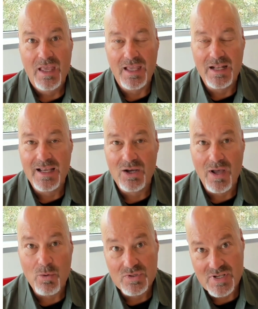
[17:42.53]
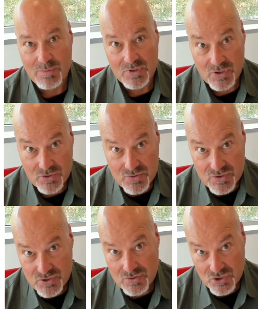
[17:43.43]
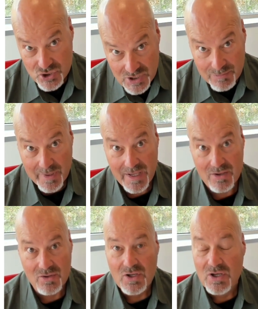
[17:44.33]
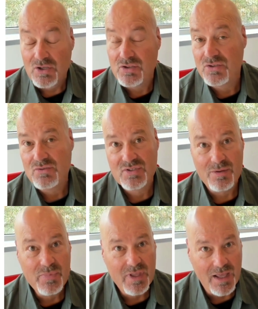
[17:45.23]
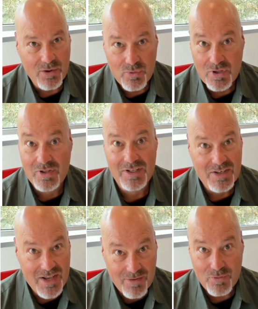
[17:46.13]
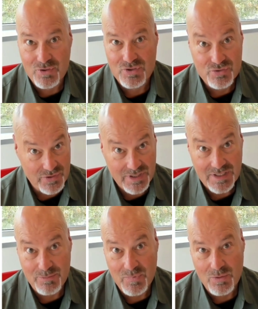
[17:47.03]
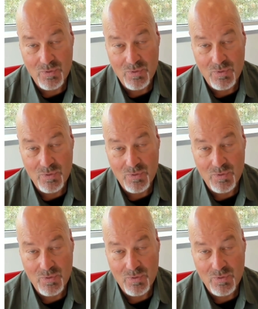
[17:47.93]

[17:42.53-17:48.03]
and how I was able to use Gmail to do something I really never dreamed.